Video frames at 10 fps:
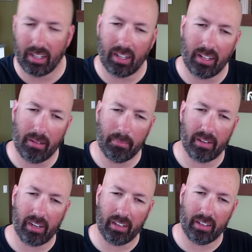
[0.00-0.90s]
Um,
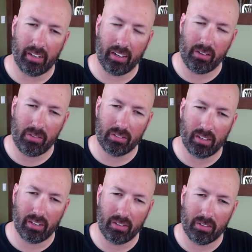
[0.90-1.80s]
I I don't
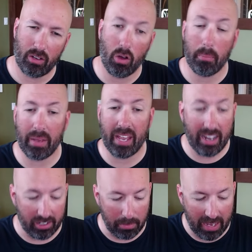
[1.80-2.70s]
I don't. Oh,
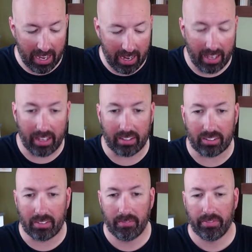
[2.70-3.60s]
mayonnaise,
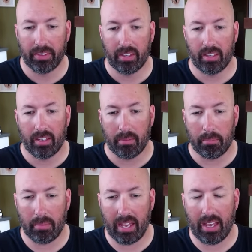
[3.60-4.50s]
mayonnaise,
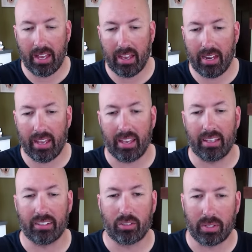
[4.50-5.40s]

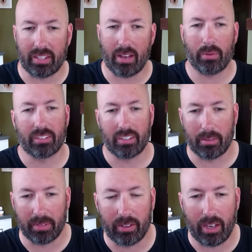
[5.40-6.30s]
mayonnaise is what that one's
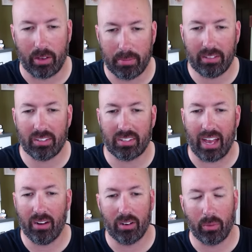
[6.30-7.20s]
gonna be. Okay, I was about to say
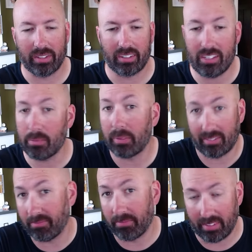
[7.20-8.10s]
I don't know what this is, but
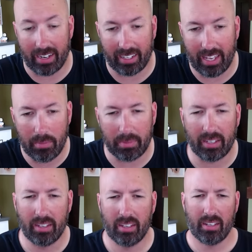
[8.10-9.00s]
then it came to
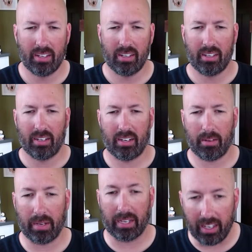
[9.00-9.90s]
me.
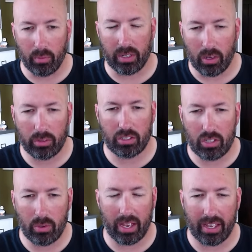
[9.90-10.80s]
Um, again, we know the
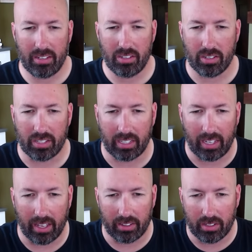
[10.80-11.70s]
two ends are
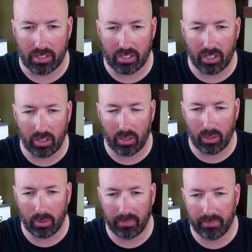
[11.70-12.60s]
together,
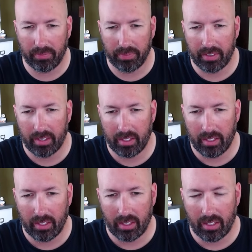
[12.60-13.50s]
so
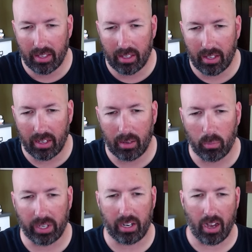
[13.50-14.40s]

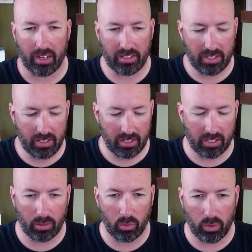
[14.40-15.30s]
um,
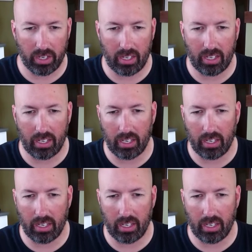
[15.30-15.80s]
reconnaissance, recon,